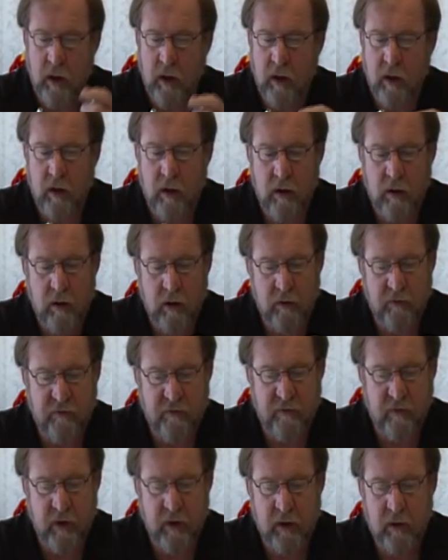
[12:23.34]
and
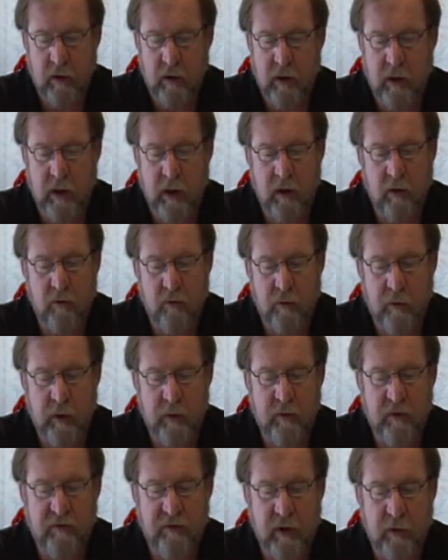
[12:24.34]
frankly I don't
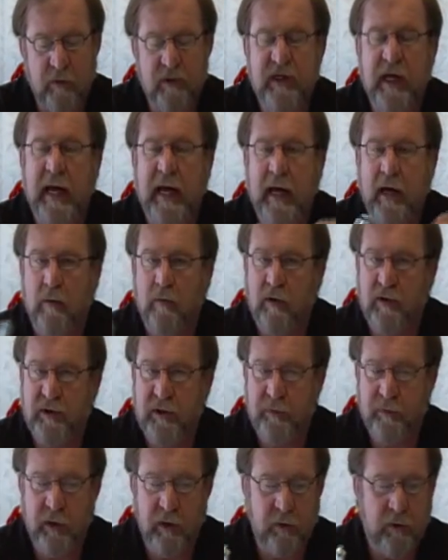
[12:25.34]
remember if that was Adam
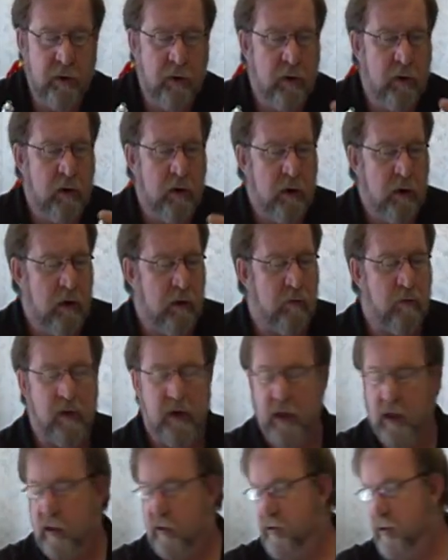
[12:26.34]
or Jimmy,
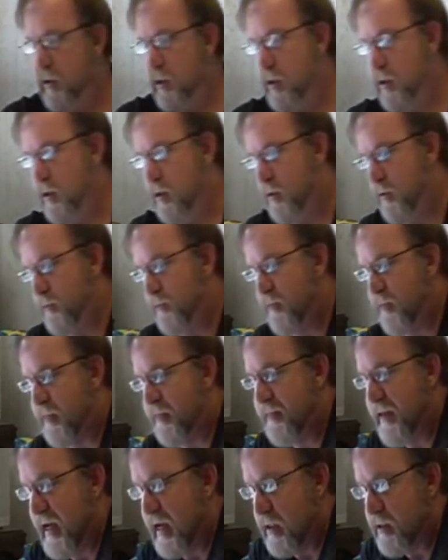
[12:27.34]
but
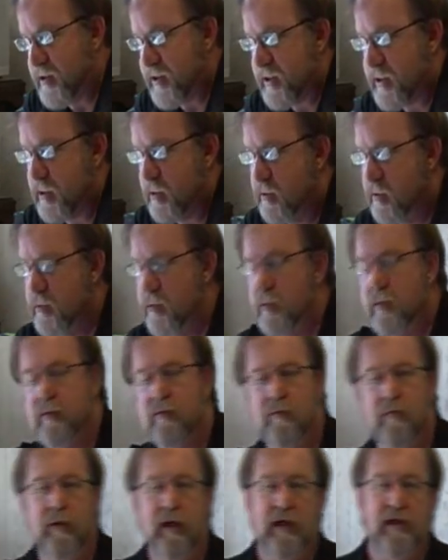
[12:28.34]
that's
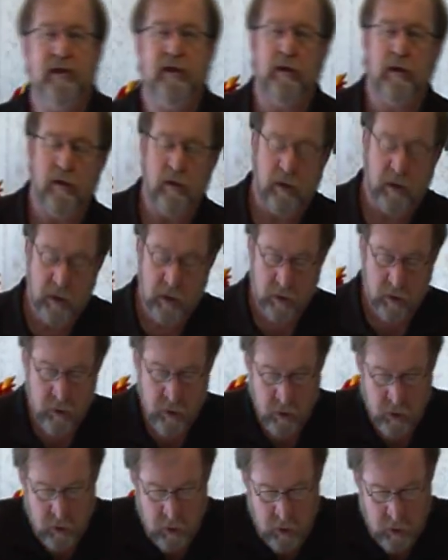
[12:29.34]

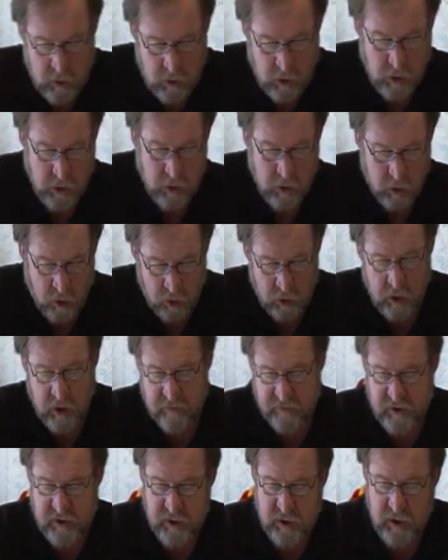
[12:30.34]
basically all
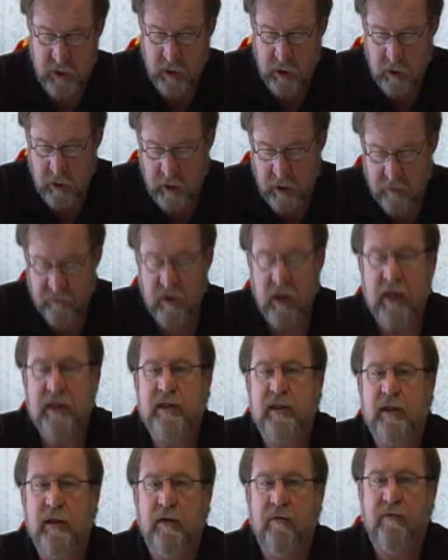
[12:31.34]
I've seen. I have
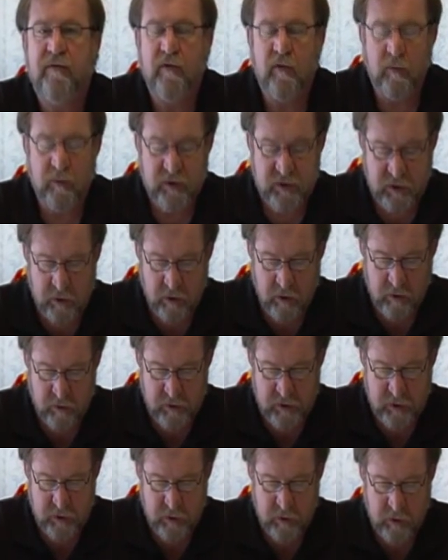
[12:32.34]
not seen Phil
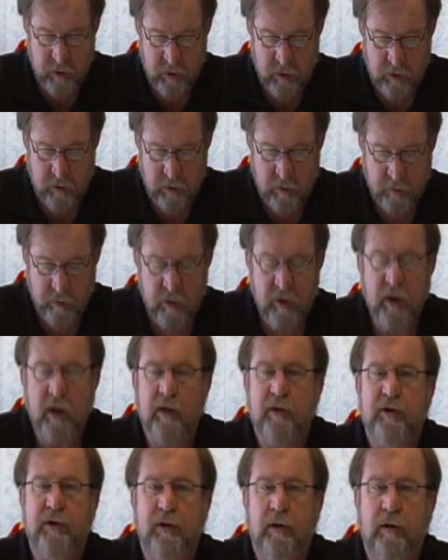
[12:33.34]
Basardo's
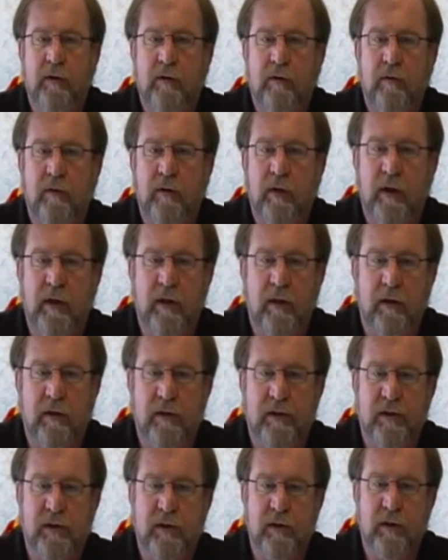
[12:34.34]
production
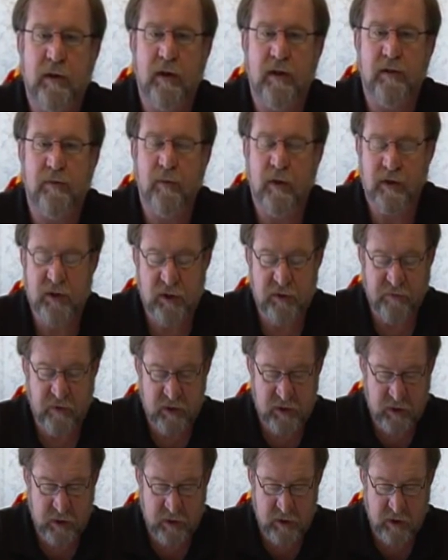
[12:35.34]
as much
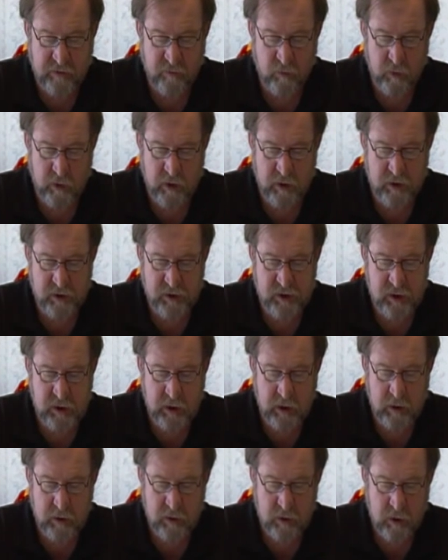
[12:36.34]
as I've wanted to
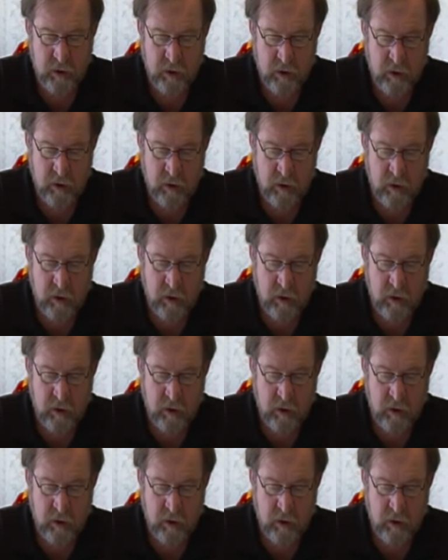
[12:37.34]
see it,